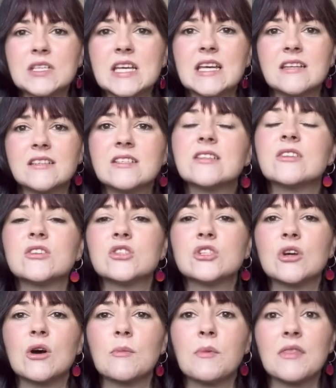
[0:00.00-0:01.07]
into the
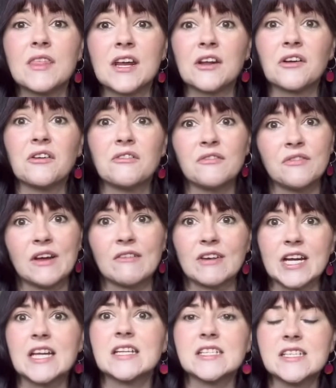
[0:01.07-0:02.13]
shop and then I got
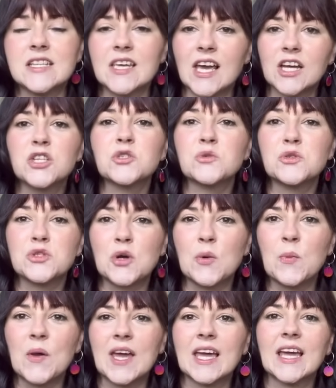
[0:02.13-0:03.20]
very into the actual
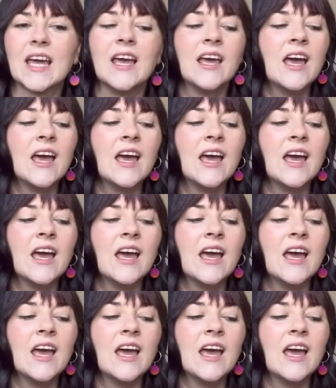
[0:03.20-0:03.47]
shopping.